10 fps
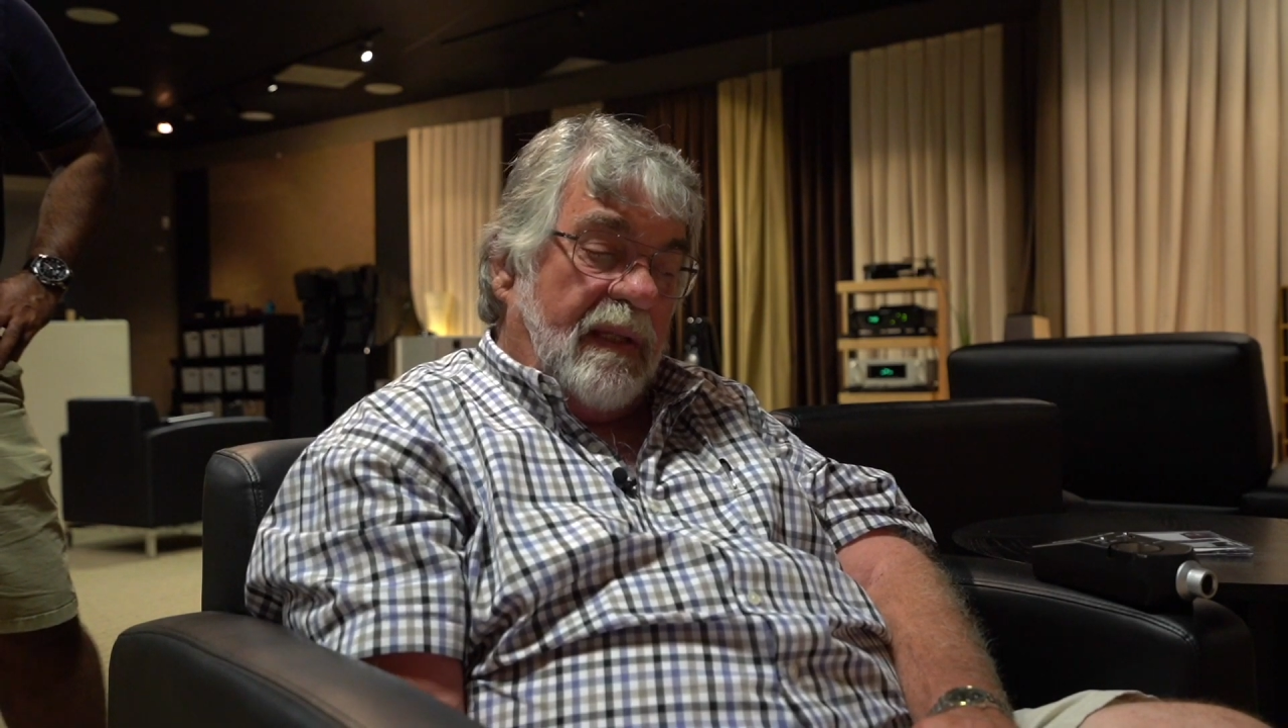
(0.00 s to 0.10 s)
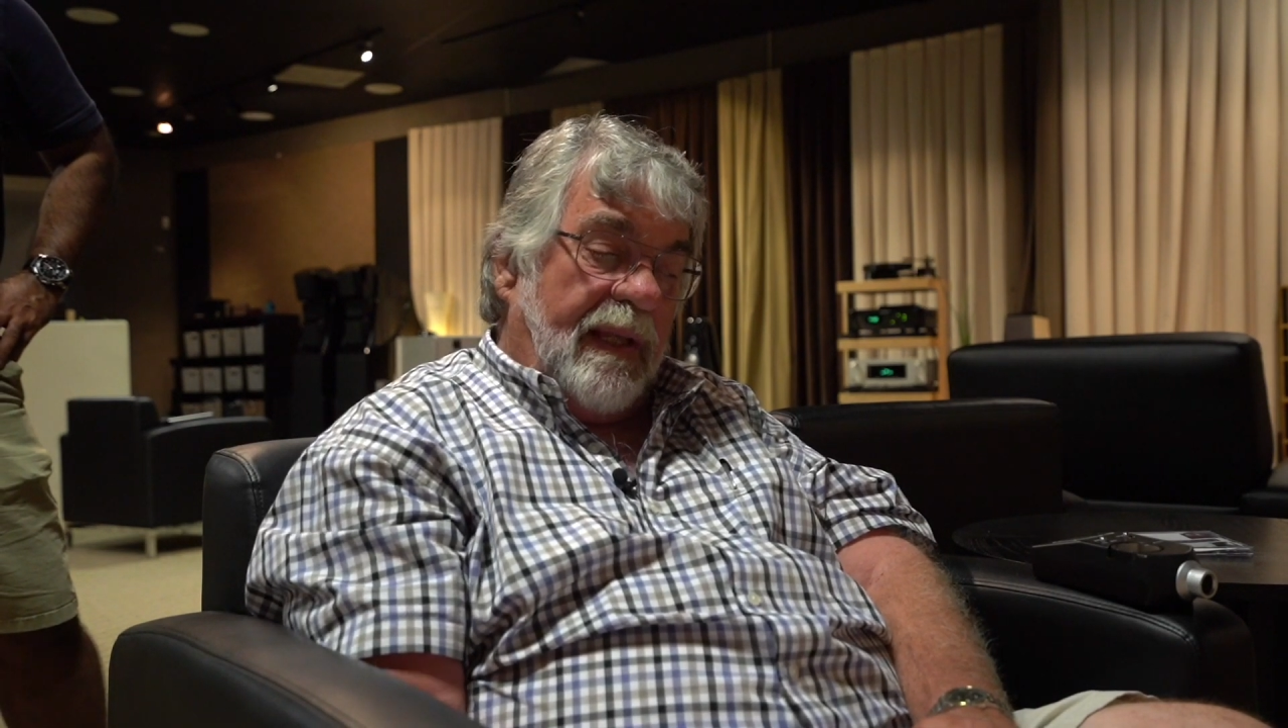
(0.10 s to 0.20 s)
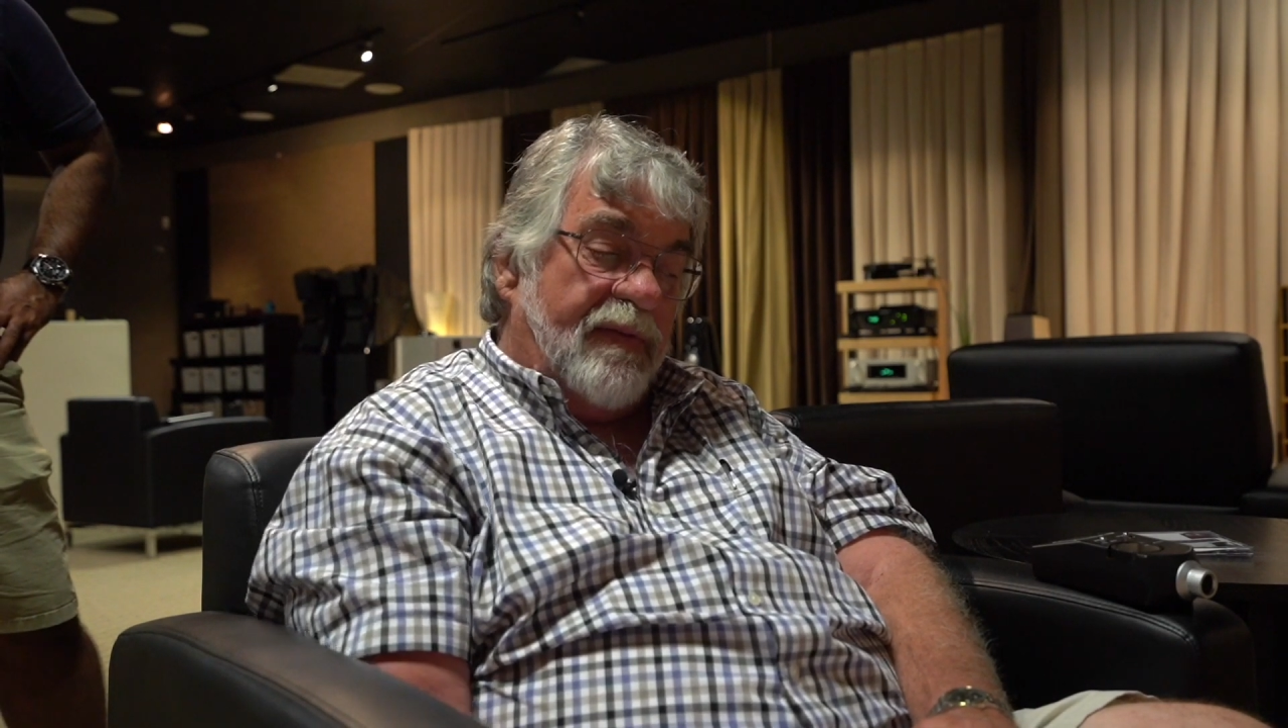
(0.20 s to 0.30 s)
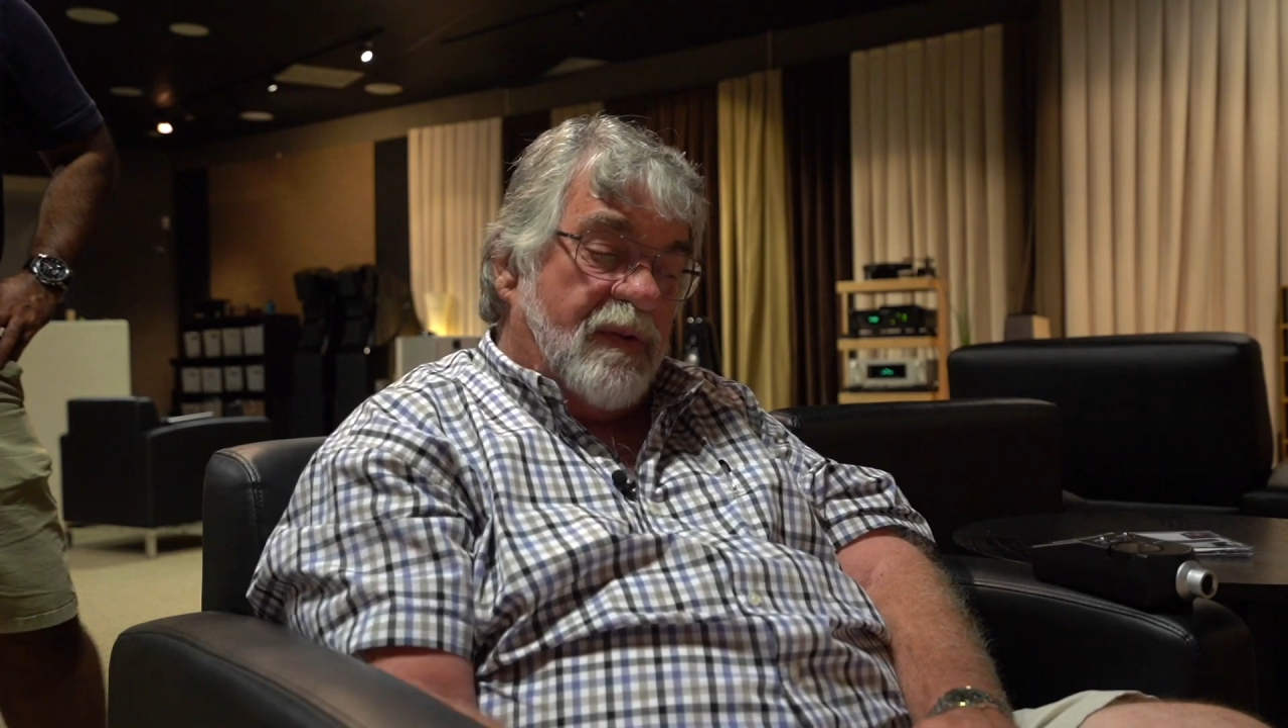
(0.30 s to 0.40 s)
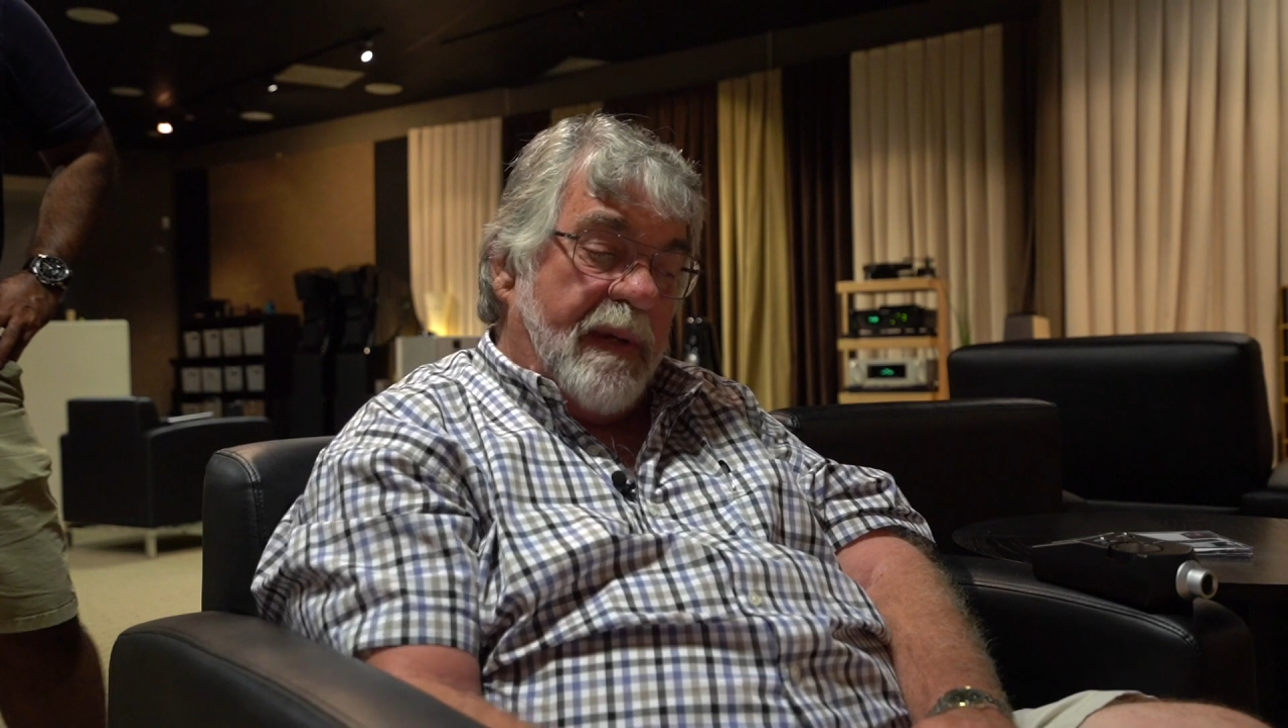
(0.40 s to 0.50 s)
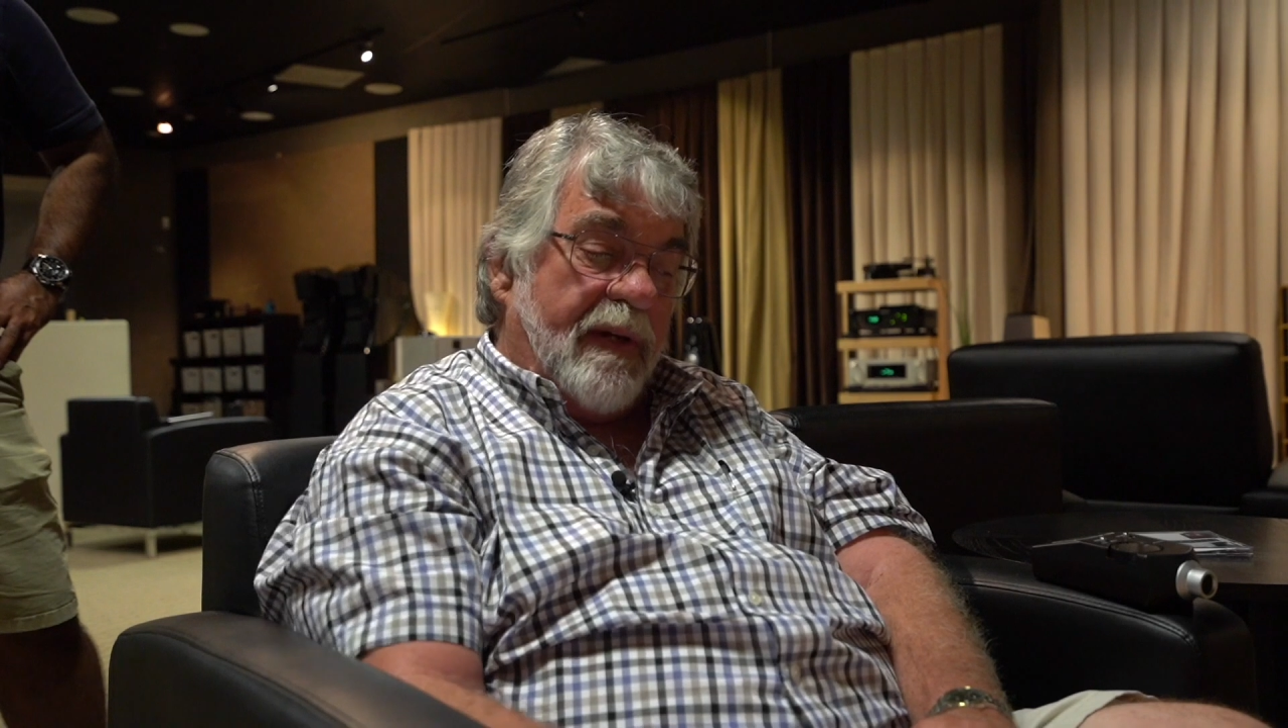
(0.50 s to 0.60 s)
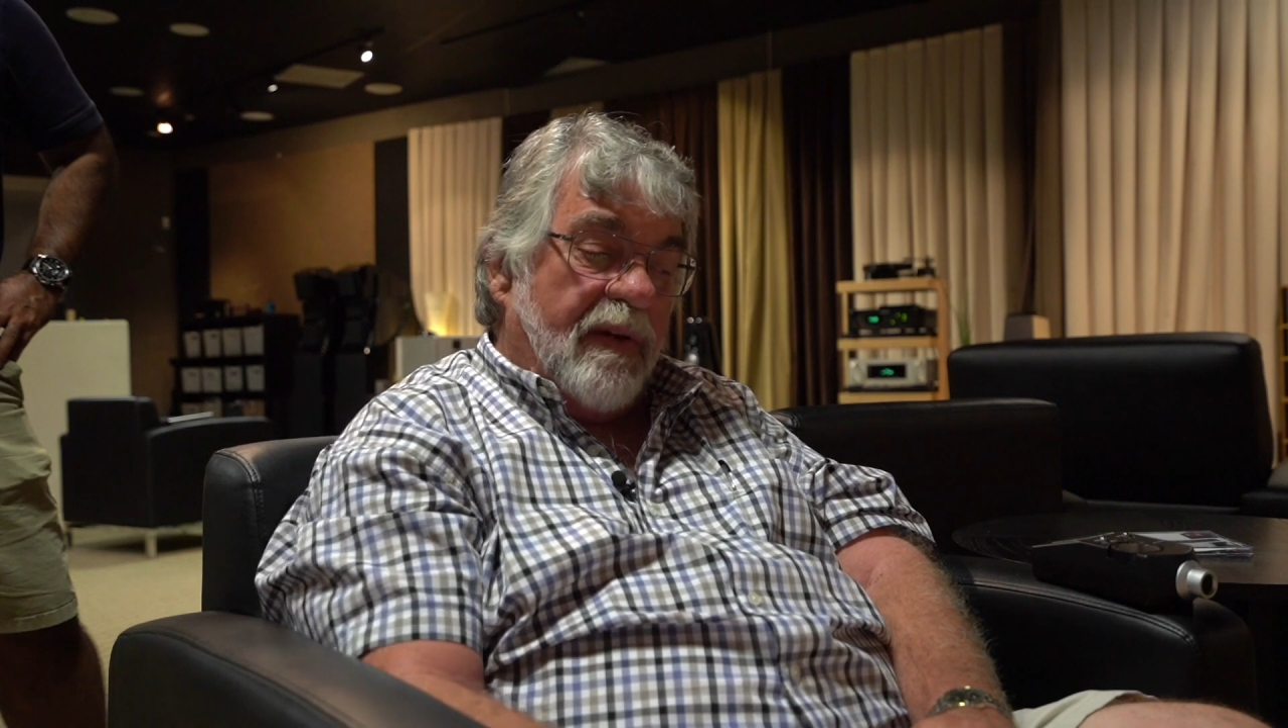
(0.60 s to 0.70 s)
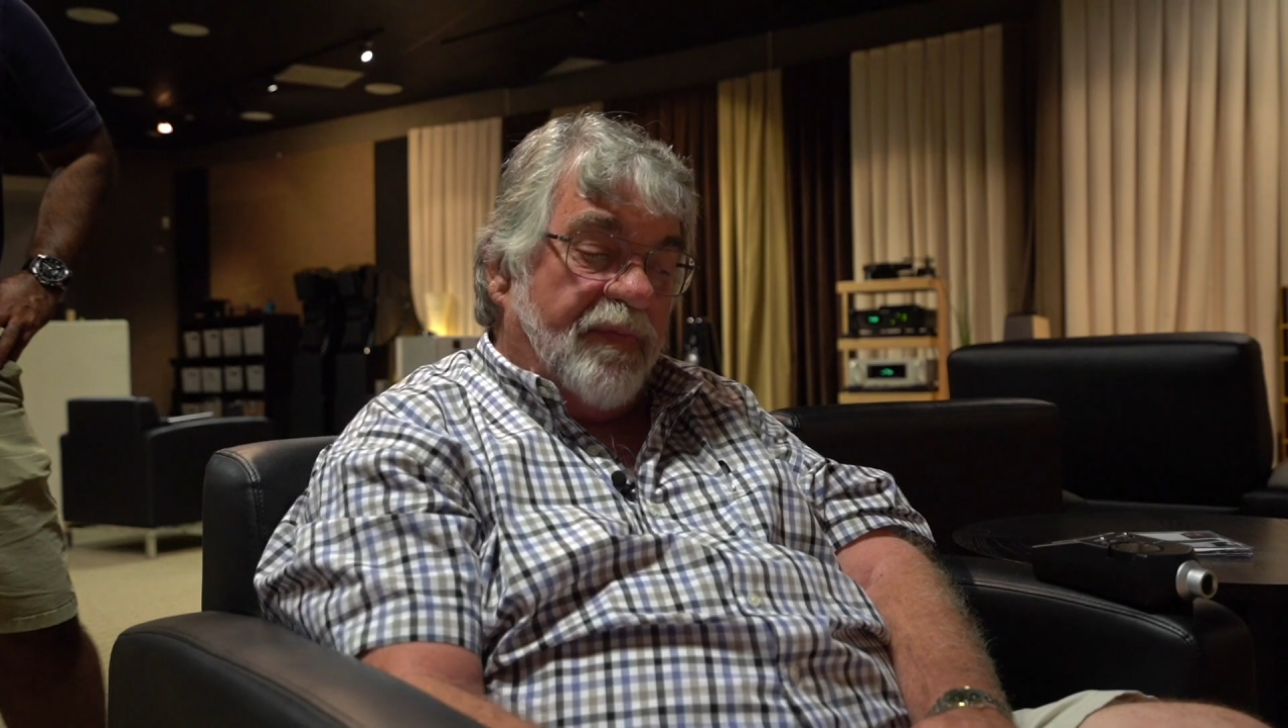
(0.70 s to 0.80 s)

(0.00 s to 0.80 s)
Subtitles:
left speaker